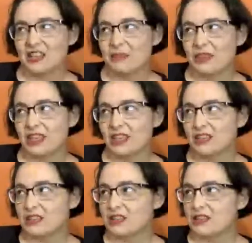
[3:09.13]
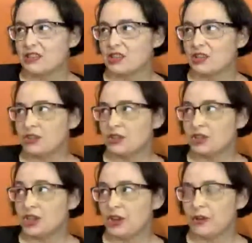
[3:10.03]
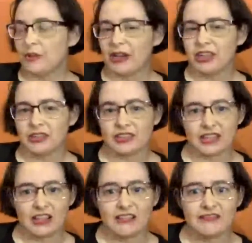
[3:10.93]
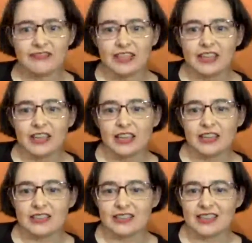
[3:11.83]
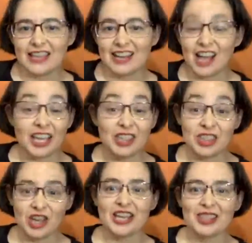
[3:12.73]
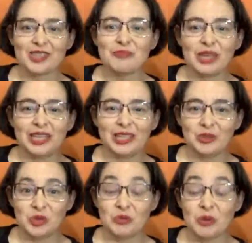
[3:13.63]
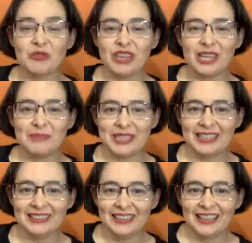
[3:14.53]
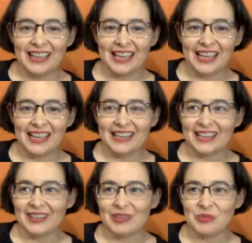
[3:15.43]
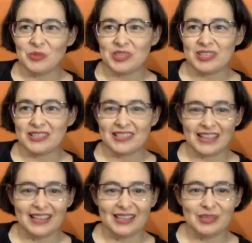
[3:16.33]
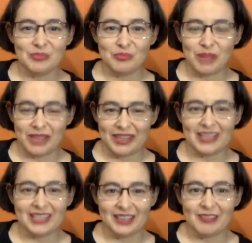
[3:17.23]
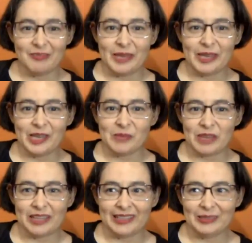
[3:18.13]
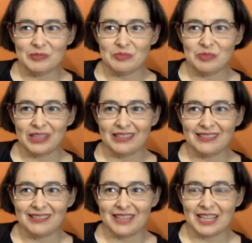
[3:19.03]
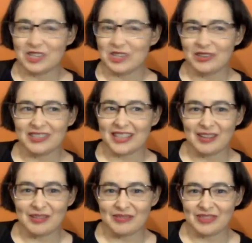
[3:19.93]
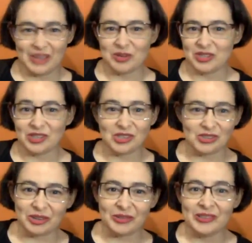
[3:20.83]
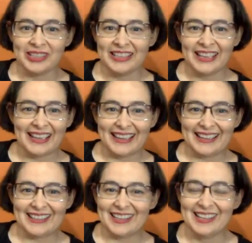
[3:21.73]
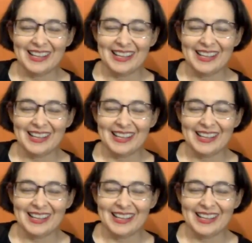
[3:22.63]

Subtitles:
something to know about yourself, is that I thought the money would motivate me, and I was excited by the idea of making money, but it turns out that that wasn't true. And